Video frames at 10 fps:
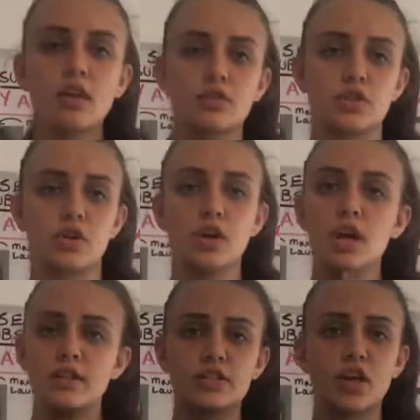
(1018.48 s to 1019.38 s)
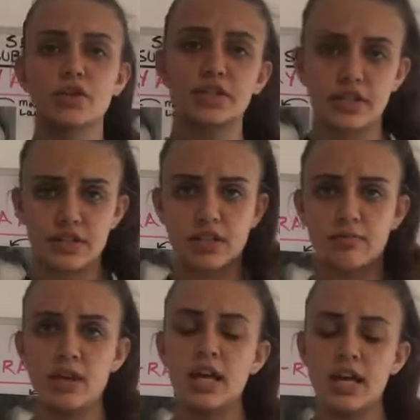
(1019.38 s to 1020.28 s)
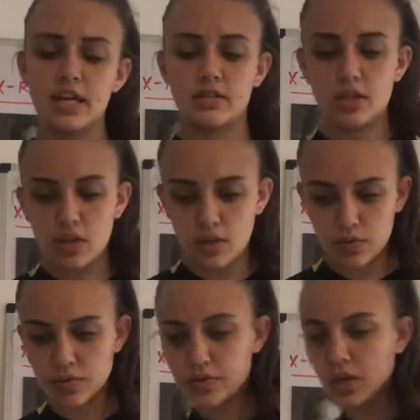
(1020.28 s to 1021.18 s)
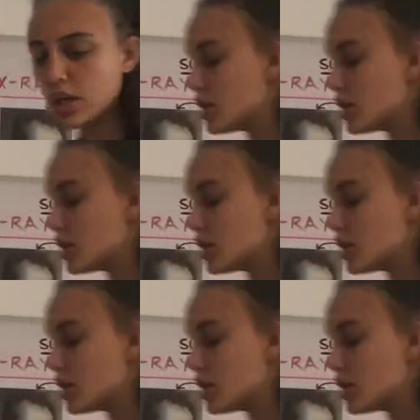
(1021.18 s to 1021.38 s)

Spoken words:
So this whole system is used